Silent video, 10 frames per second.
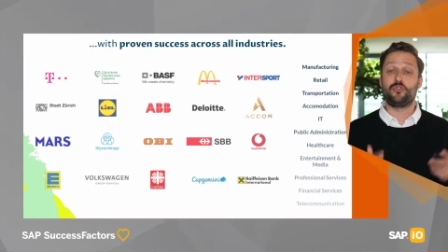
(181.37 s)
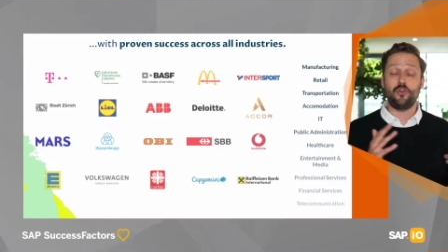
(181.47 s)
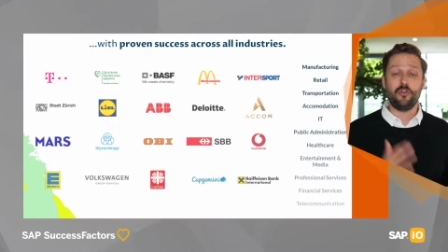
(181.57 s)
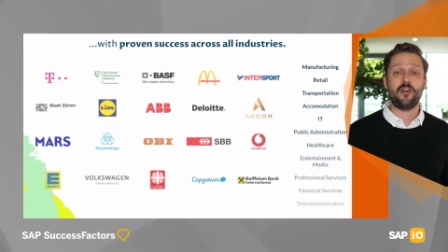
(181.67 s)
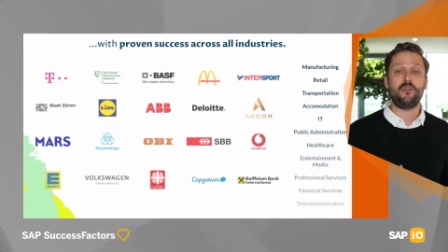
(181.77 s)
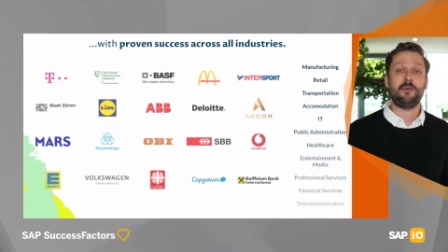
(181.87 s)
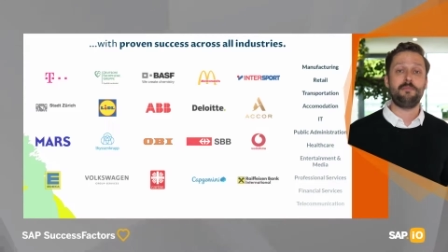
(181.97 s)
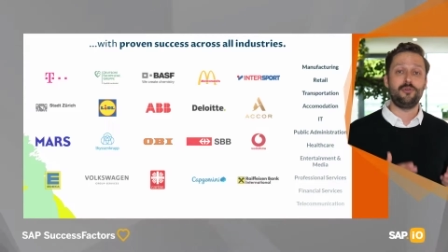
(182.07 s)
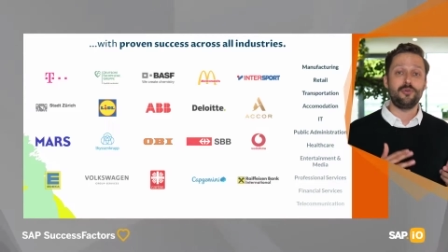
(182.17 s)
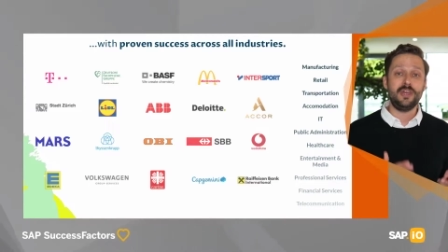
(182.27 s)
turn their
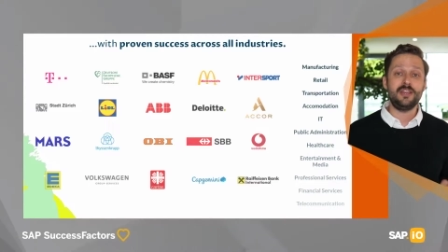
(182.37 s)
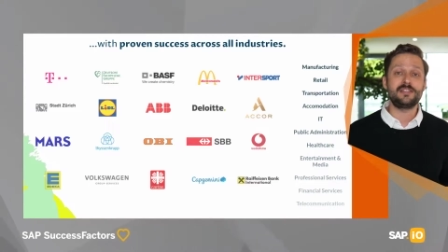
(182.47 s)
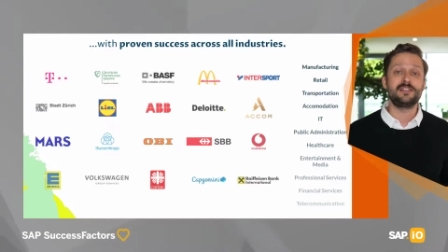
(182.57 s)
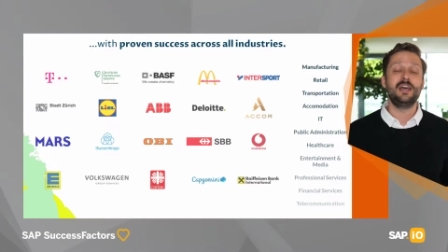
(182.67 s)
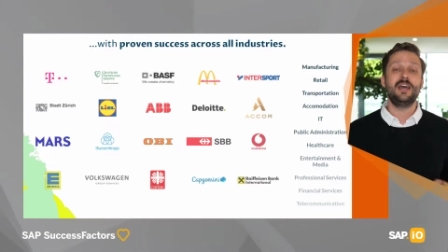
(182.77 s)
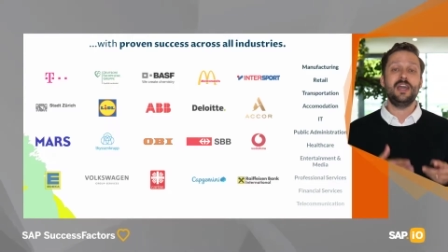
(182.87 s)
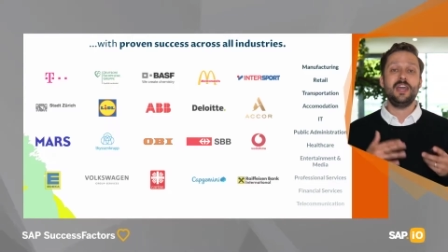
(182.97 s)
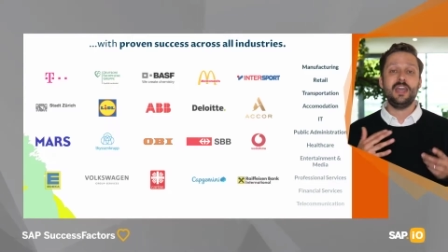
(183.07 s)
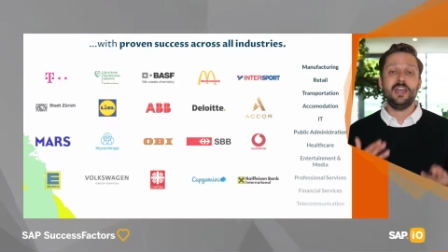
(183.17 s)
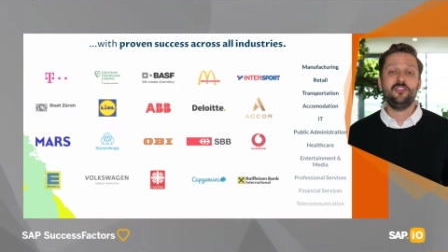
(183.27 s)
employees
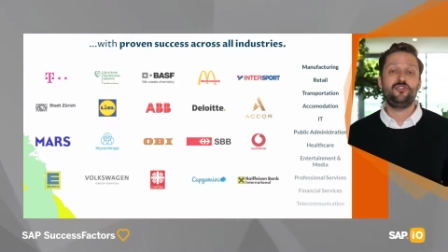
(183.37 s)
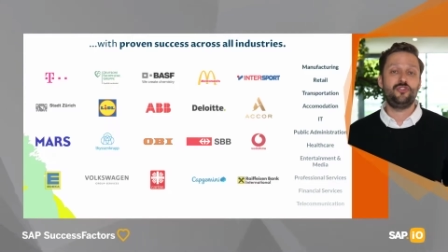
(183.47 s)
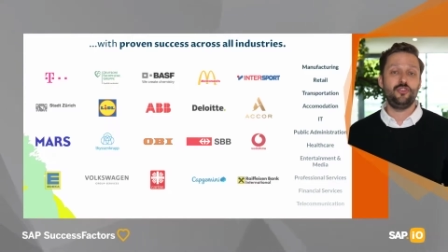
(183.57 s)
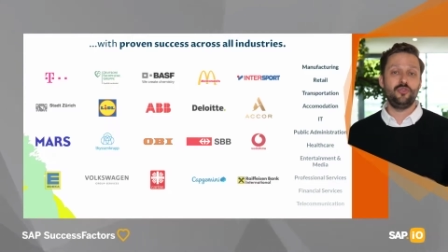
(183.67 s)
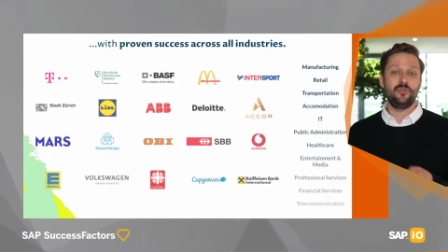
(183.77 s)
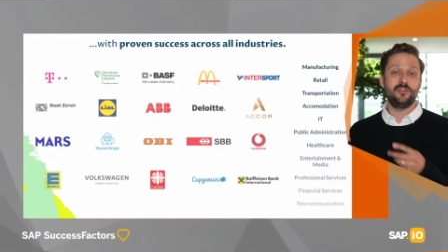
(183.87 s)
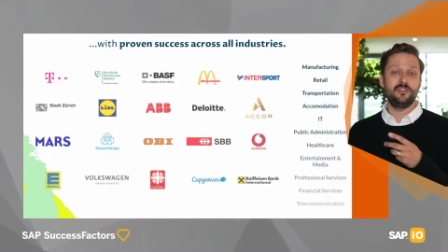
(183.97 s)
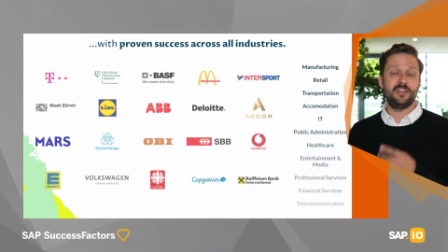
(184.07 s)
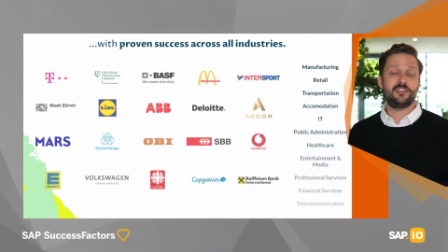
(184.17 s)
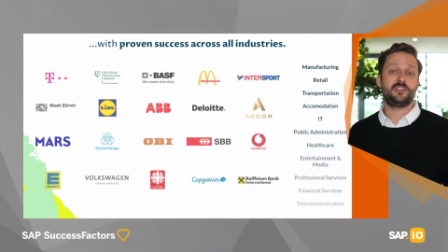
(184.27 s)
into
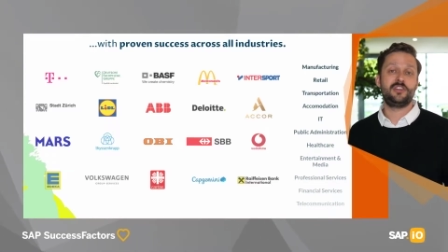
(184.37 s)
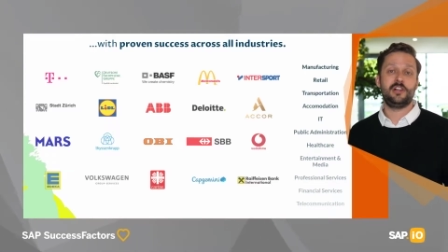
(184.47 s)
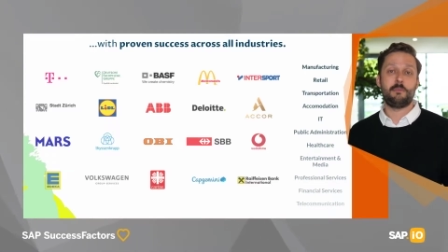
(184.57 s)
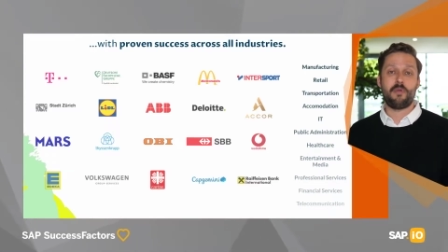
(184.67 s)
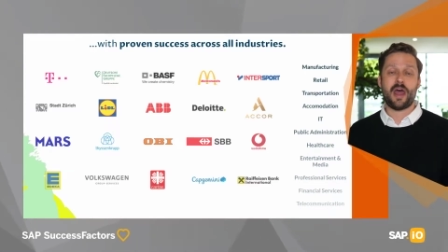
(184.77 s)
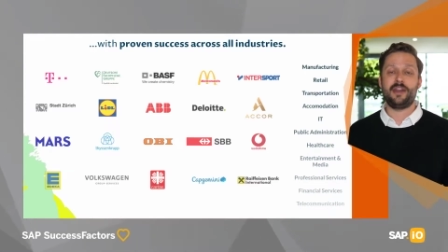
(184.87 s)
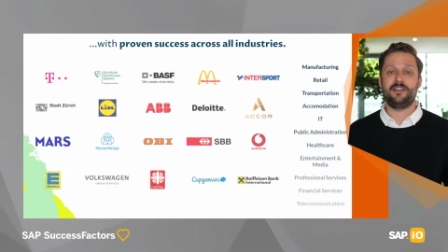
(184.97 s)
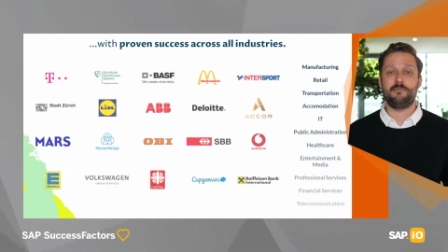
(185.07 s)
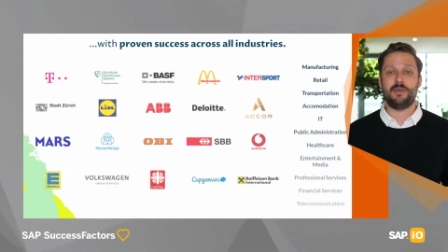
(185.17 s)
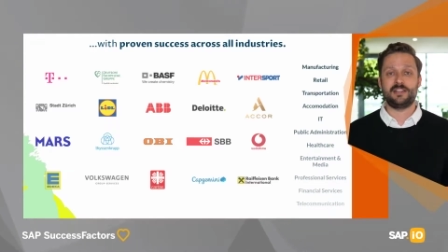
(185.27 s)
digital
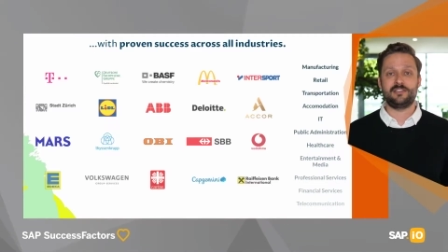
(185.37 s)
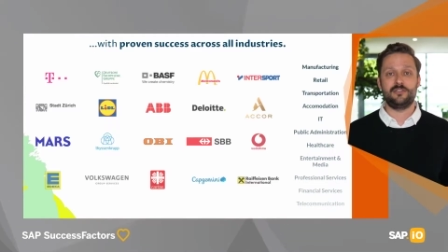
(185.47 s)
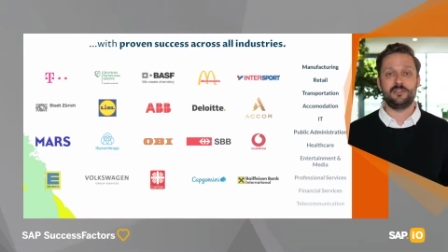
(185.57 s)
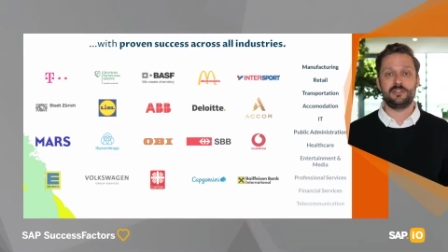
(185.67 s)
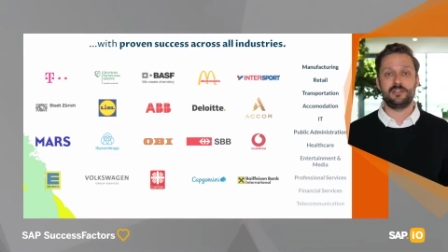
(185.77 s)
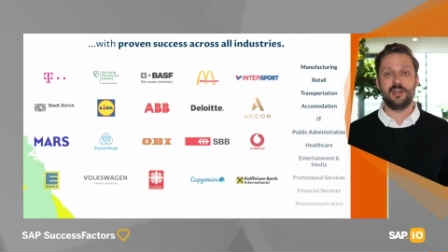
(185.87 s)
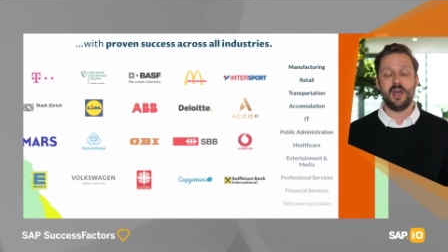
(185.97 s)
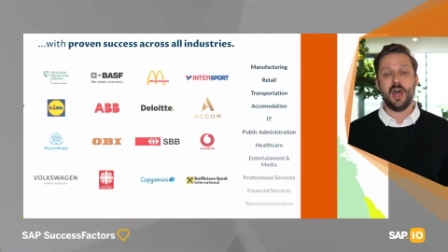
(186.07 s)
brand ambassadors.